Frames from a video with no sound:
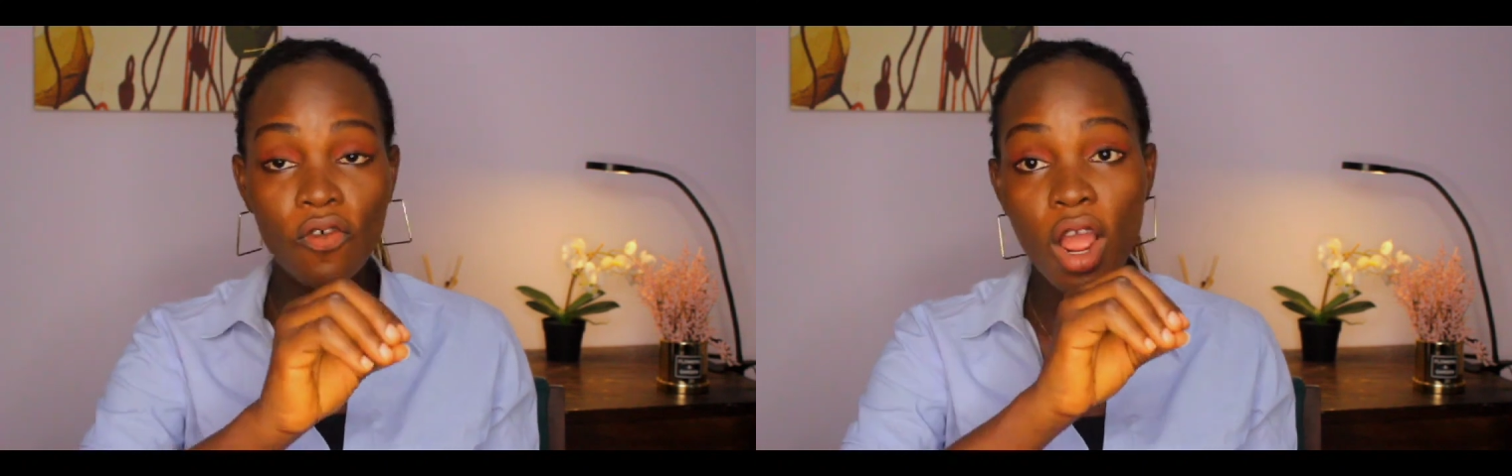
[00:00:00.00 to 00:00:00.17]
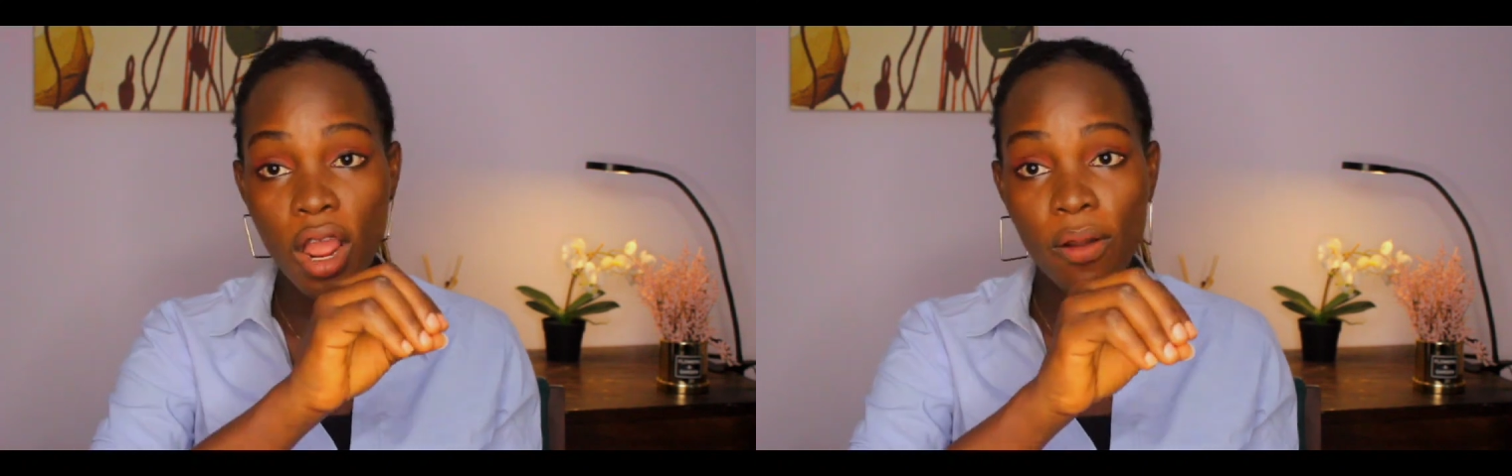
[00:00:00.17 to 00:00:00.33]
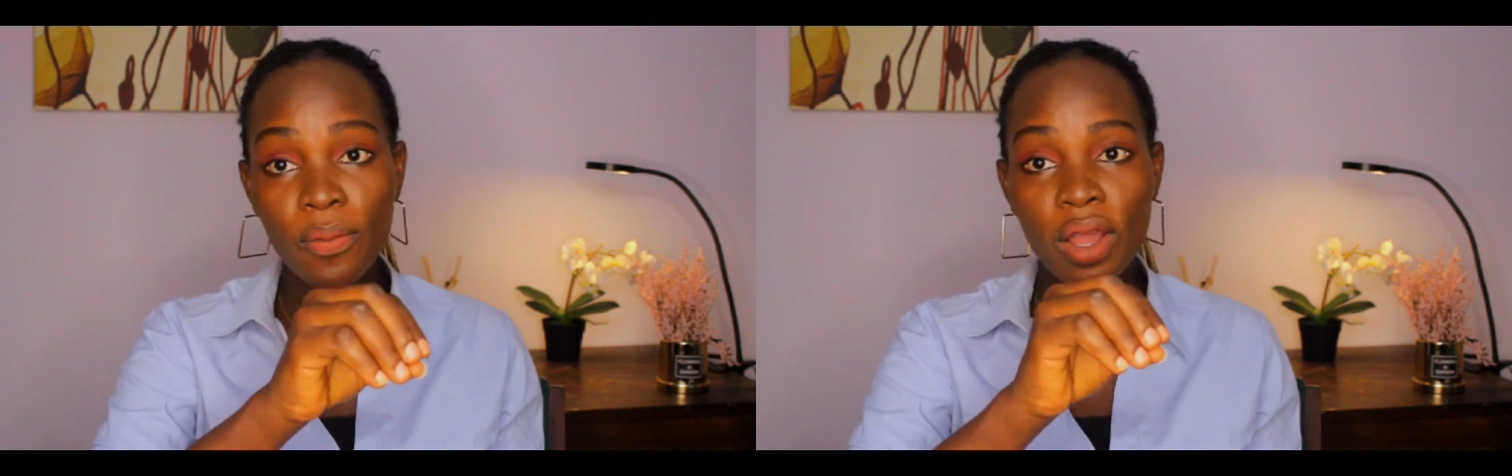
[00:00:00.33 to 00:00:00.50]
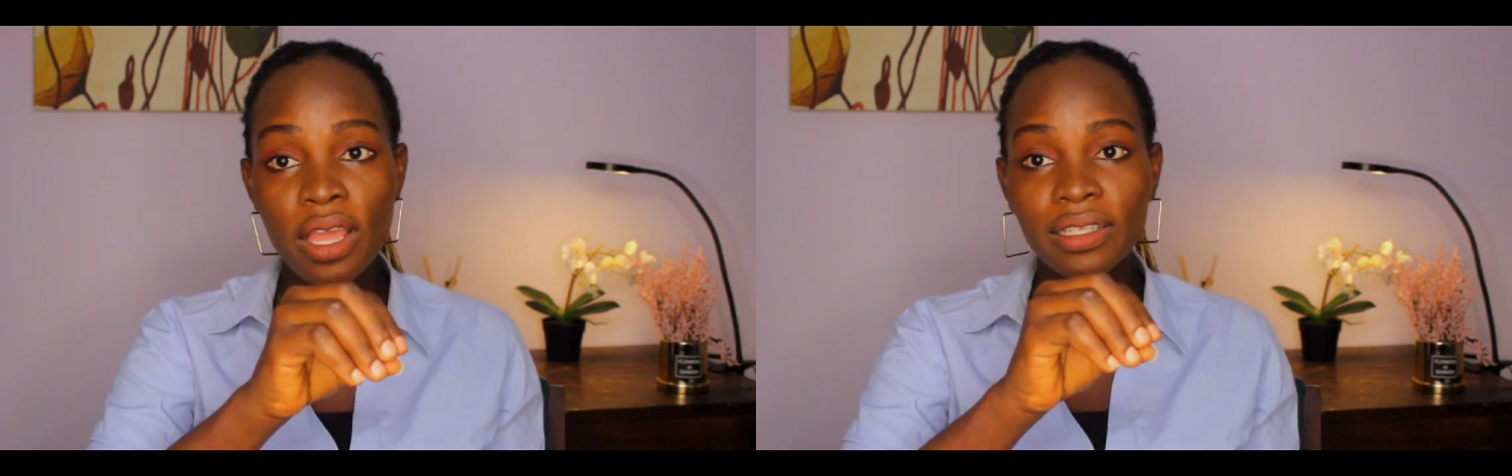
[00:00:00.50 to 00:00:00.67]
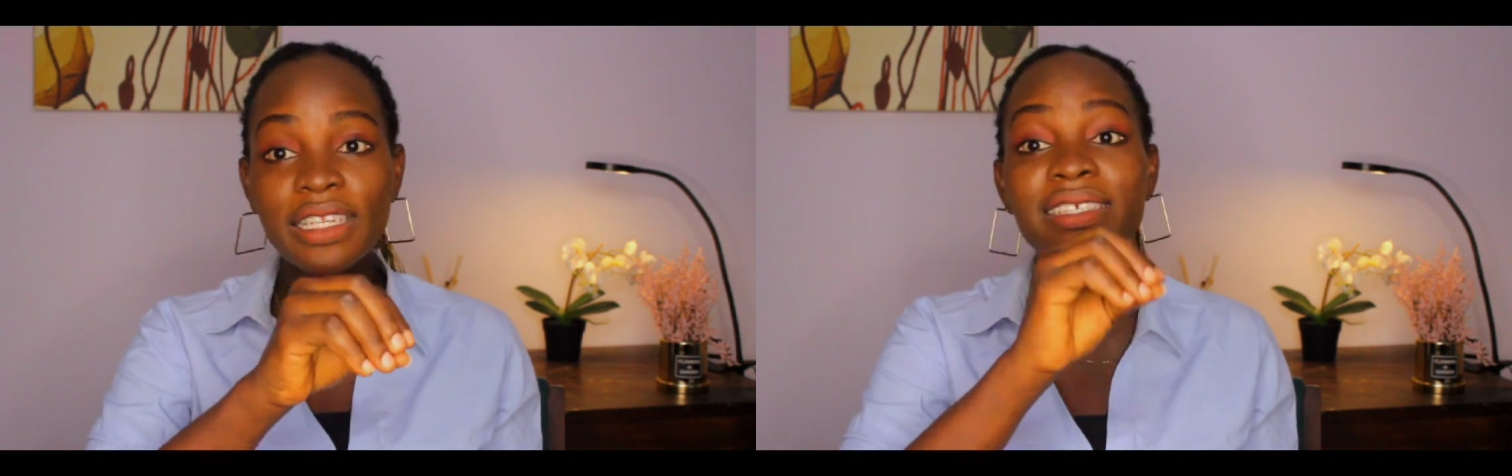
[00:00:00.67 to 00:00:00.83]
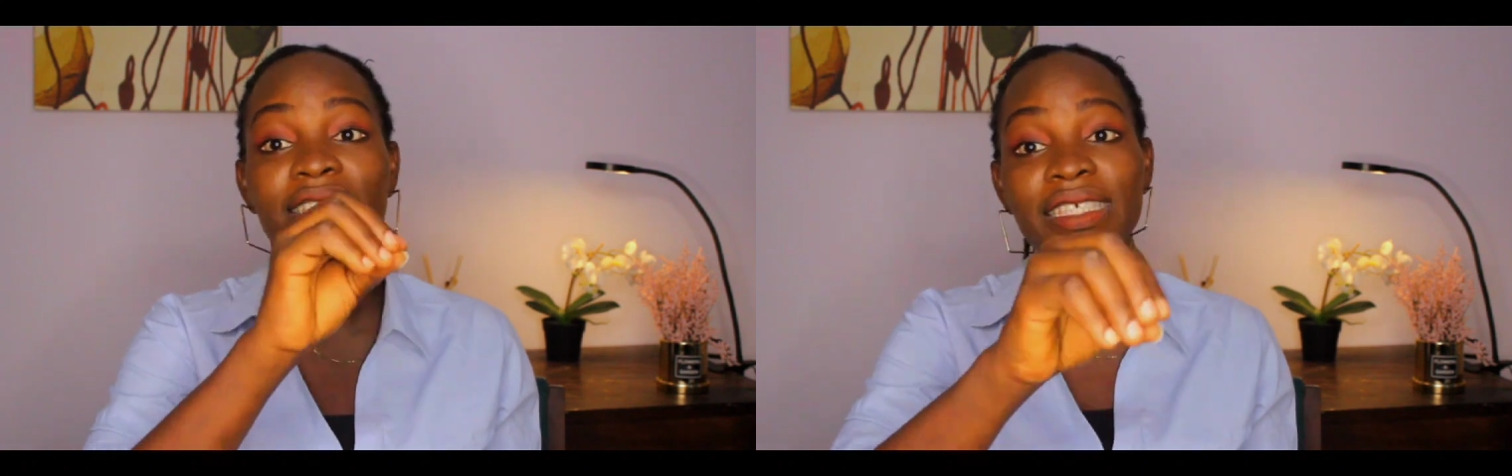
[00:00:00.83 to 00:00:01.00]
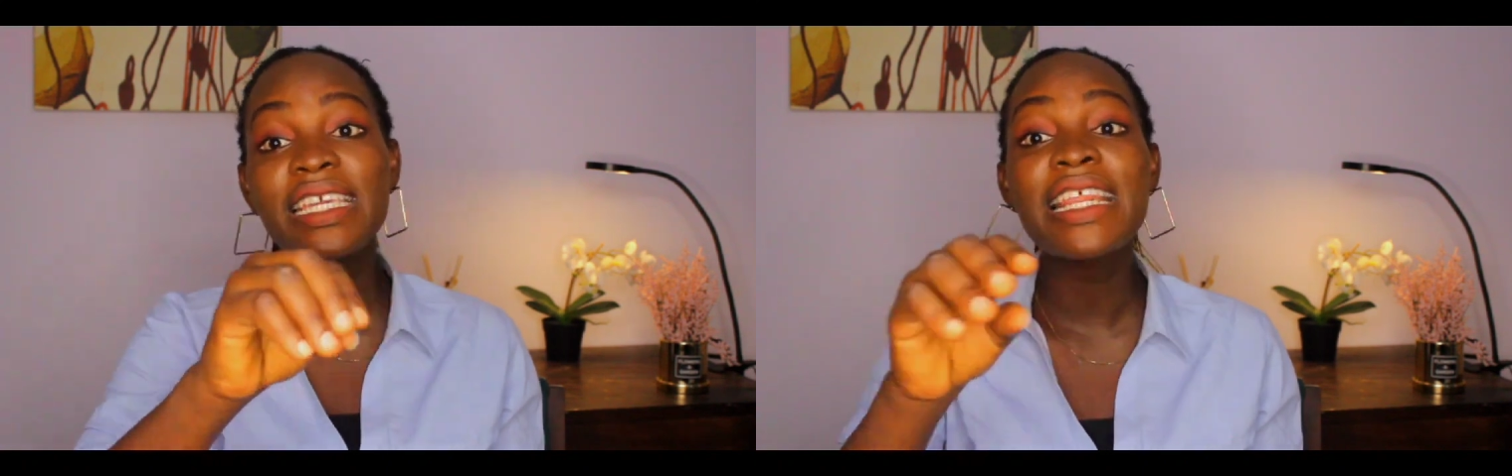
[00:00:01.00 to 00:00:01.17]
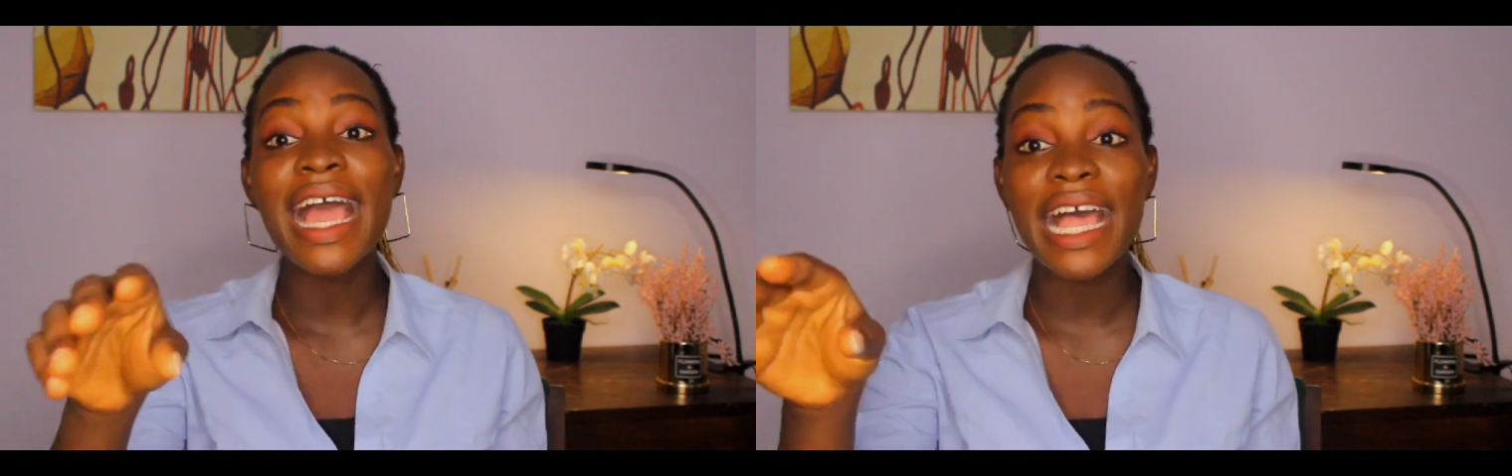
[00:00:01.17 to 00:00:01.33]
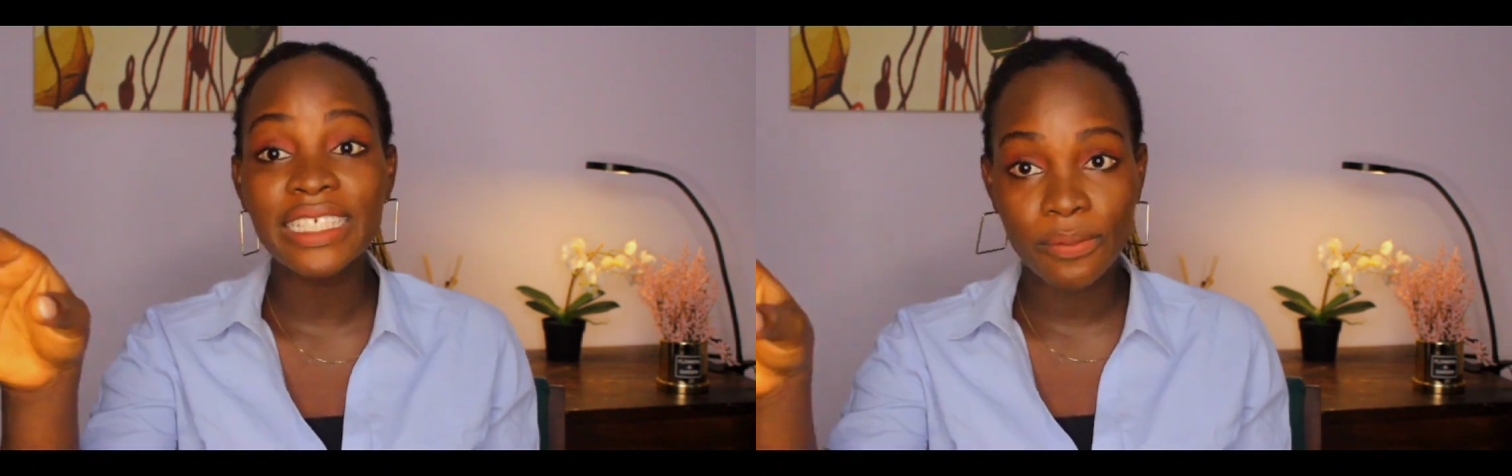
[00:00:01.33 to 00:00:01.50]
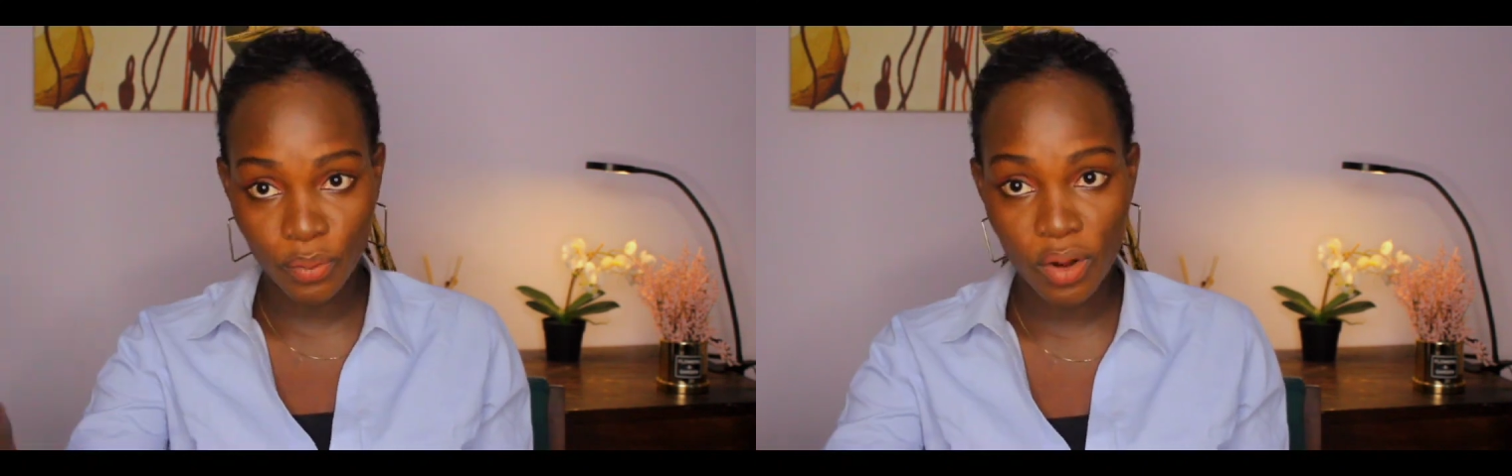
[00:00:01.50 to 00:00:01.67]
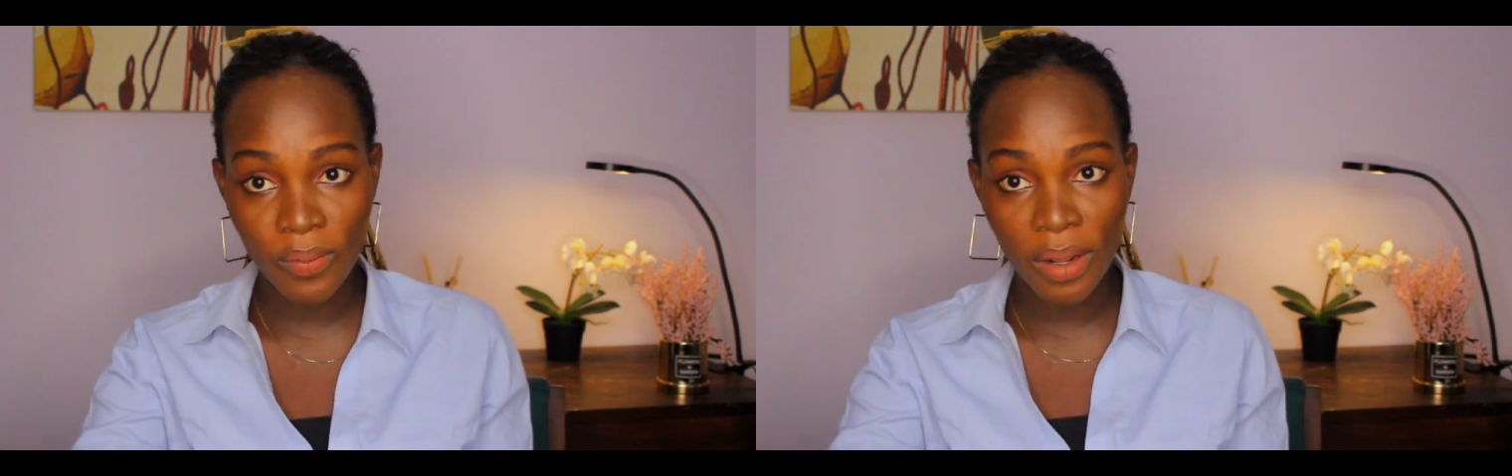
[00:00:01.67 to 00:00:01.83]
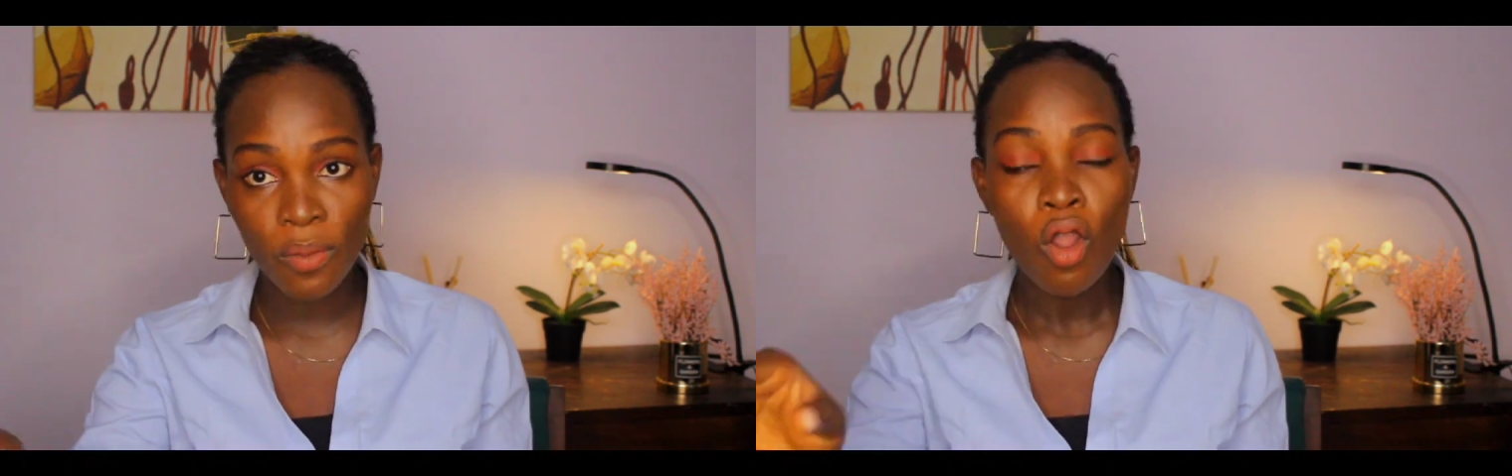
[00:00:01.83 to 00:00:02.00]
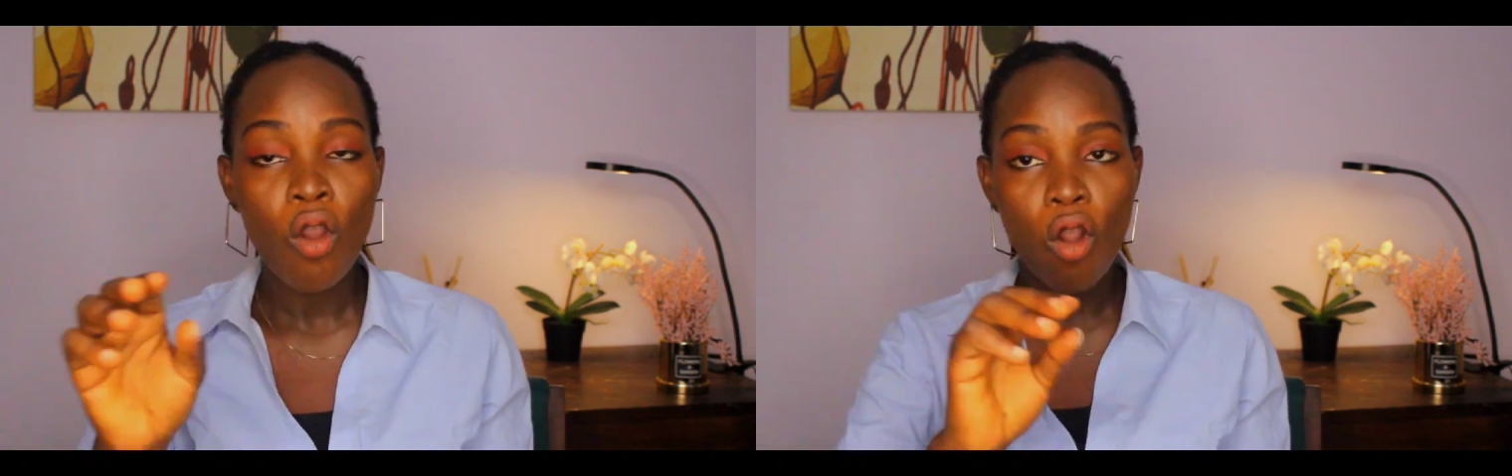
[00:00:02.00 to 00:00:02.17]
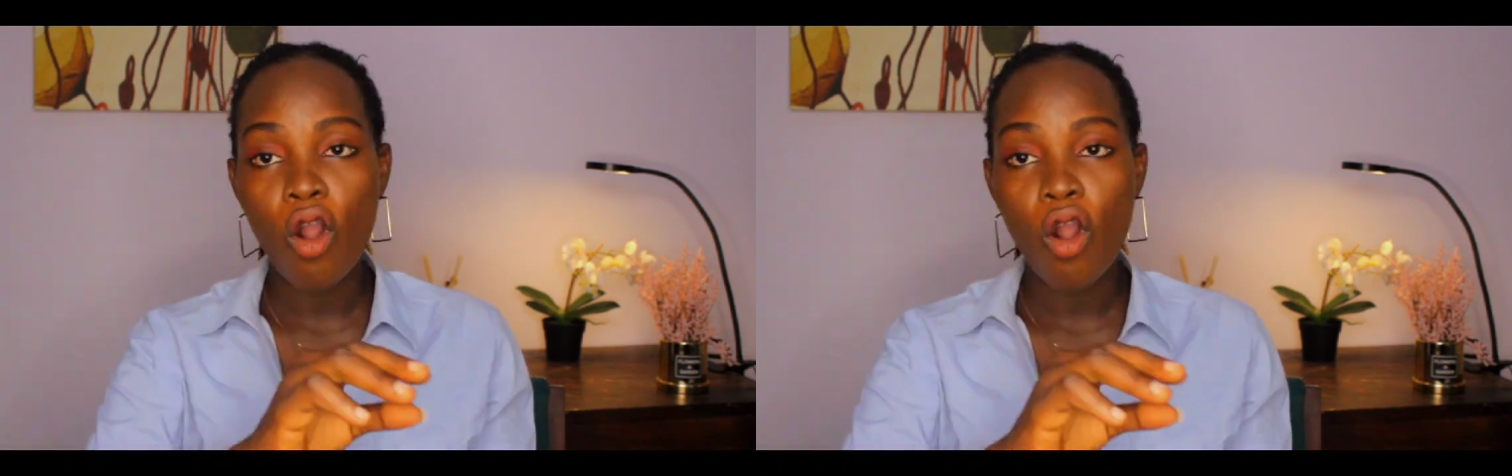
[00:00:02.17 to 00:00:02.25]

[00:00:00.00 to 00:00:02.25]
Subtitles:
The seed has a problem,